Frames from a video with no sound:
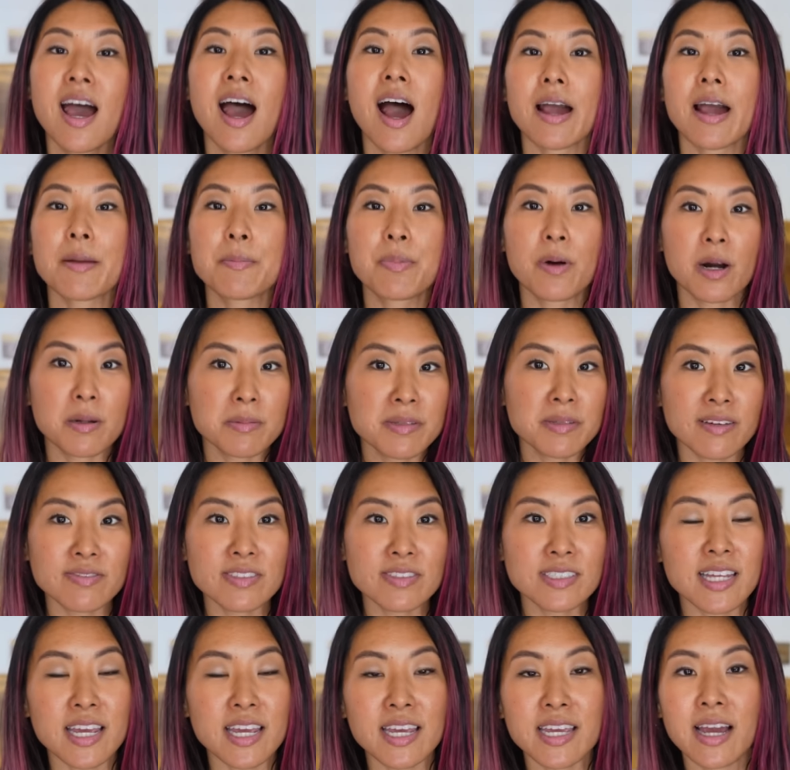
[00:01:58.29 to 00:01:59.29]
I'd probably have
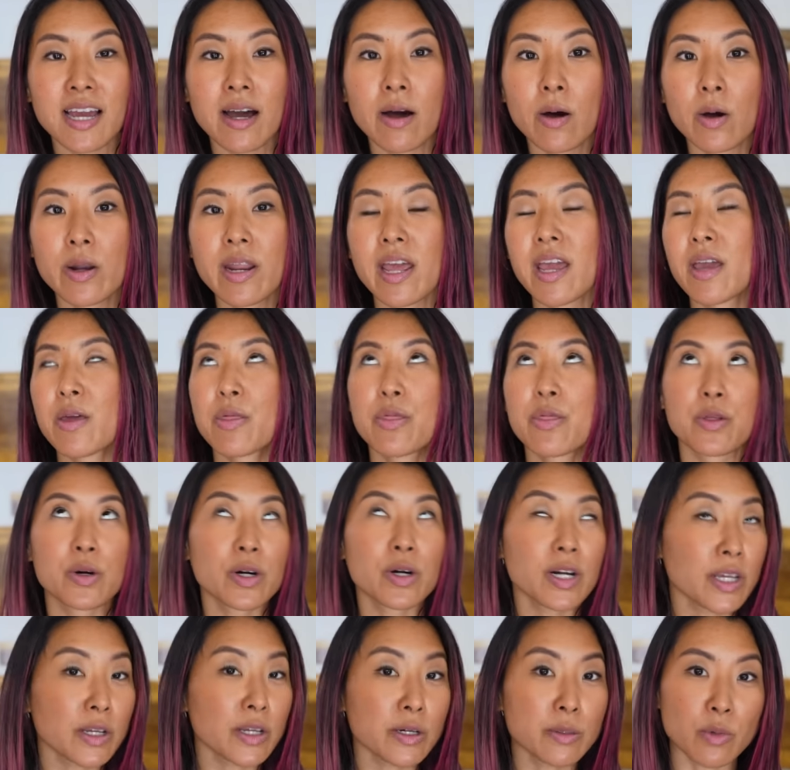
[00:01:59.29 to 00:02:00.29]
to take out a
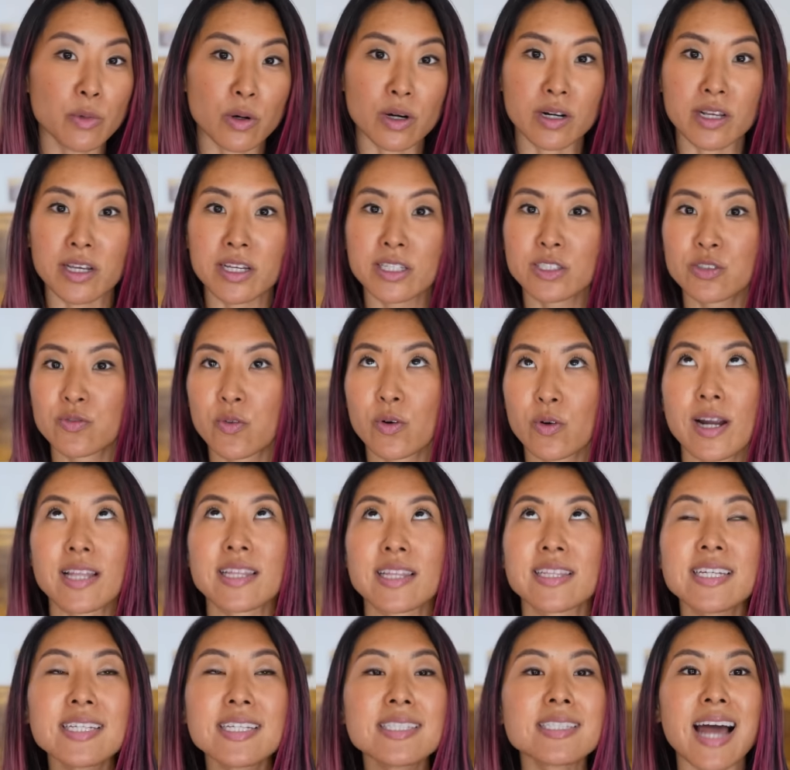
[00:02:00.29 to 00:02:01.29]
30-year mortgage for at
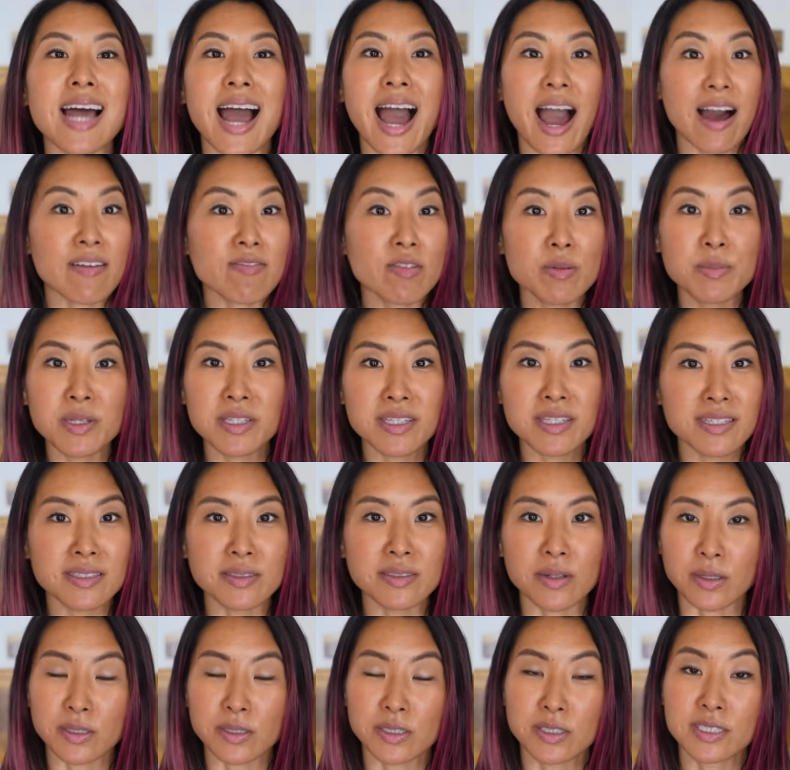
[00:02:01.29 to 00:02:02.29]
least
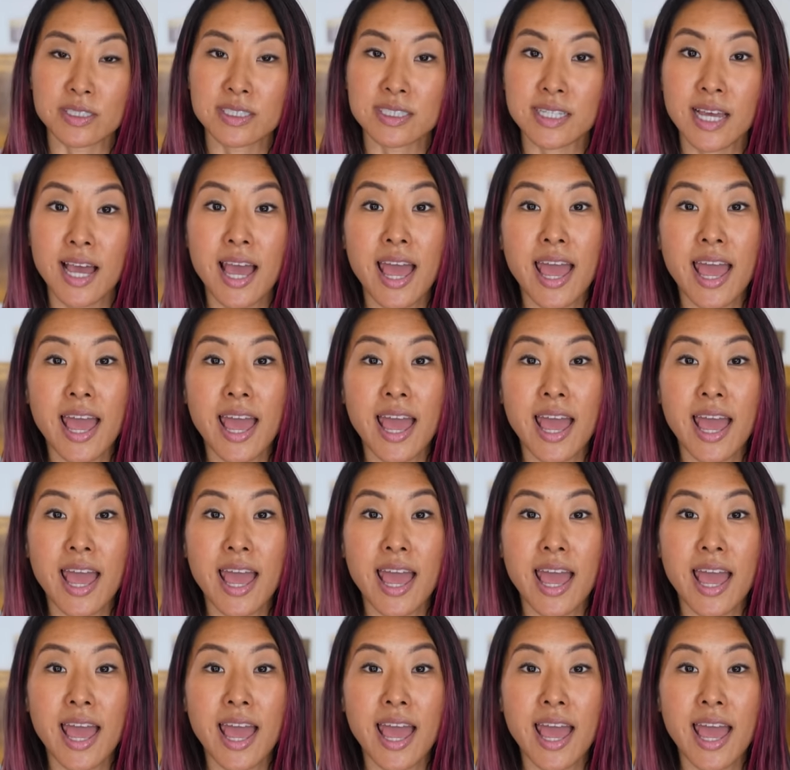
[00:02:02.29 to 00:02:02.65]
$500,000.